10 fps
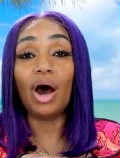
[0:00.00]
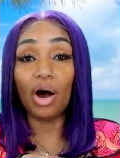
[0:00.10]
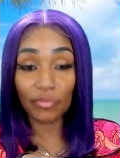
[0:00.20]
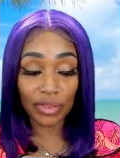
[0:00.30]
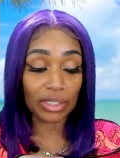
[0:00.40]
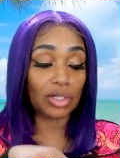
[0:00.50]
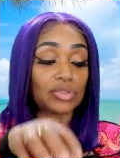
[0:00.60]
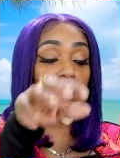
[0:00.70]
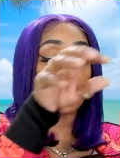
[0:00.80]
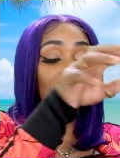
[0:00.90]
off that
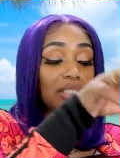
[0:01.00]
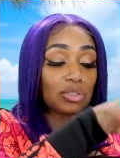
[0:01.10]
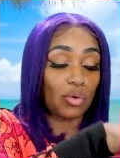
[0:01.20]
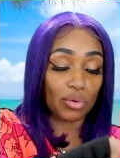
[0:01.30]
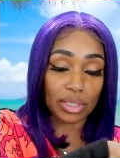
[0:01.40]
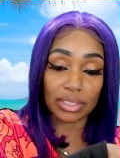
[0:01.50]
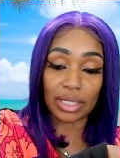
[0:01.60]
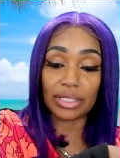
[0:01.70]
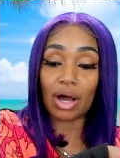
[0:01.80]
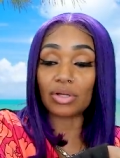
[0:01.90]
hundred dollars in order and,
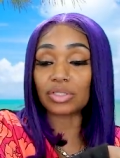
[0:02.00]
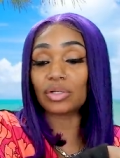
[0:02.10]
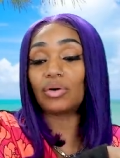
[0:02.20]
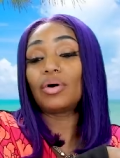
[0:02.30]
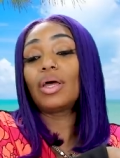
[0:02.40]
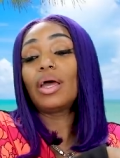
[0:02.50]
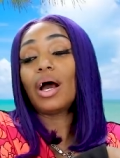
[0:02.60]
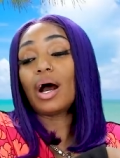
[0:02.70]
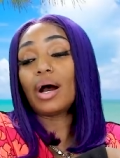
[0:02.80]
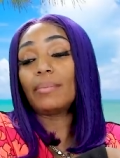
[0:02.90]
and also
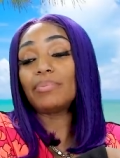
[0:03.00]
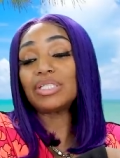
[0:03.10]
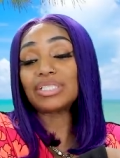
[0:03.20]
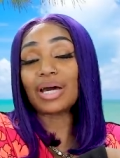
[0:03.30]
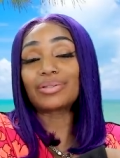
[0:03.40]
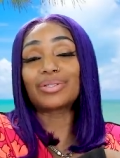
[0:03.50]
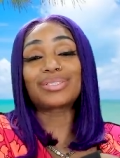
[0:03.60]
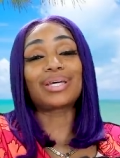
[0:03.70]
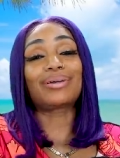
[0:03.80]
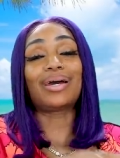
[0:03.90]
um, me shouting your
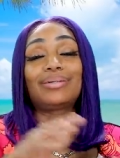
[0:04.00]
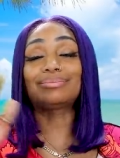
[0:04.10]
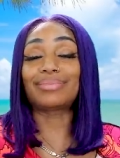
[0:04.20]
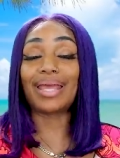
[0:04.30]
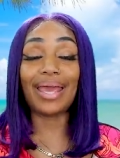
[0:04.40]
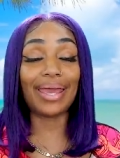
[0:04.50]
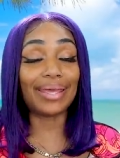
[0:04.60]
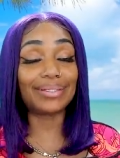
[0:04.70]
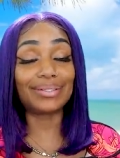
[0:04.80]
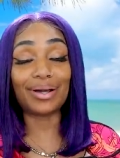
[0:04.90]
channel out
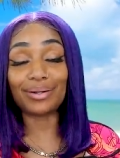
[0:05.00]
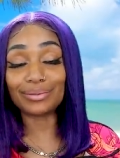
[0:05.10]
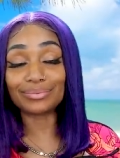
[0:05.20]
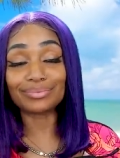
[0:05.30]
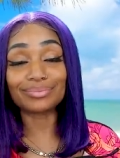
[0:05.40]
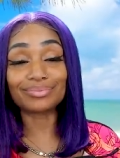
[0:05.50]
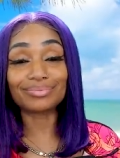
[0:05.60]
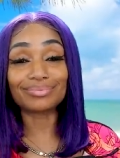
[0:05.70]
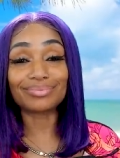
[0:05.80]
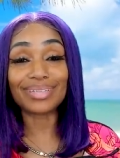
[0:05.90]
hey you know
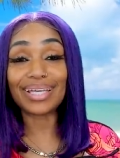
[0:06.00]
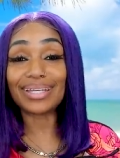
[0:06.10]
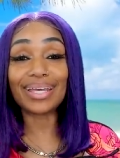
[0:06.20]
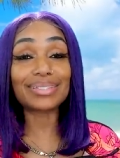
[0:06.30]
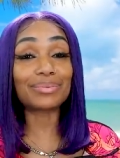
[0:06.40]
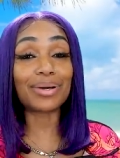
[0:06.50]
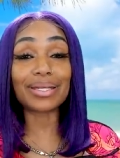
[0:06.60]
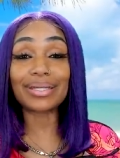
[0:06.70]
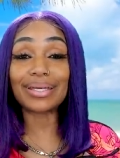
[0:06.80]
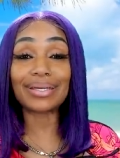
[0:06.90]
it is what
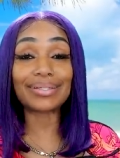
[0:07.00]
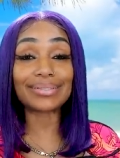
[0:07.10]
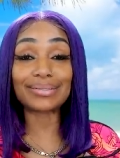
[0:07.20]
it is.